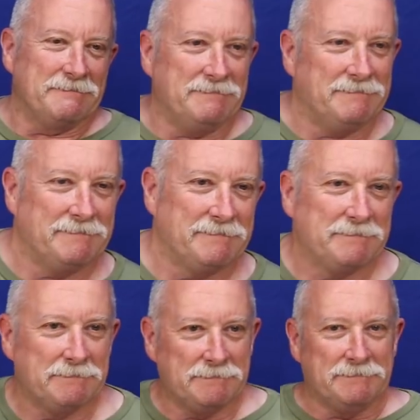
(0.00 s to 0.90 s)

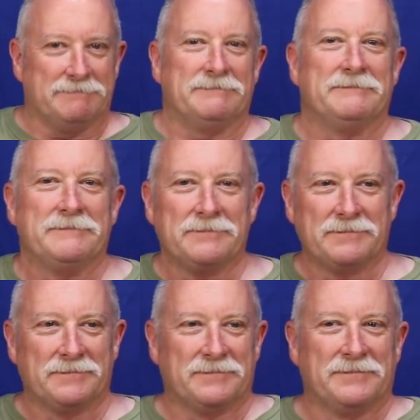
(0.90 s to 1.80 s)

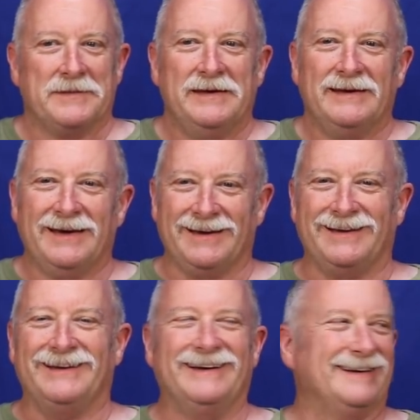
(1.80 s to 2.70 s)

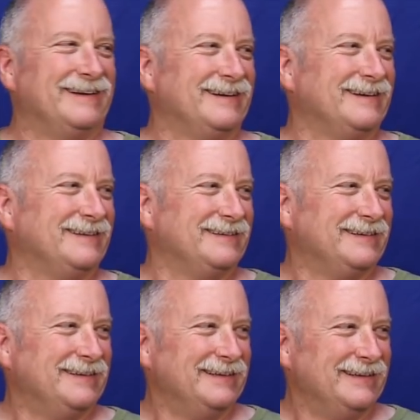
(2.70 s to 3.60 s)

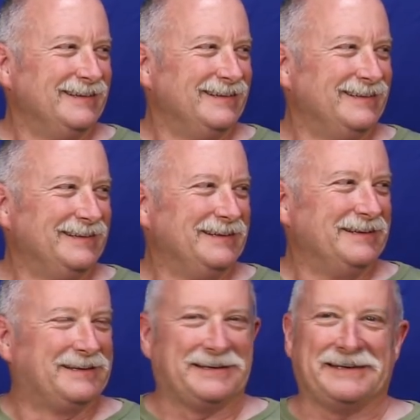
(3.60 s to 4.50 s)

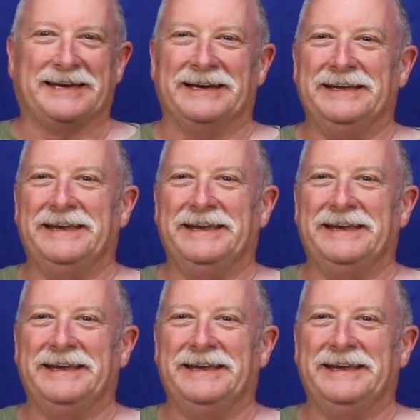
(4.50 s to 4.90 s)
This person isn't speaking.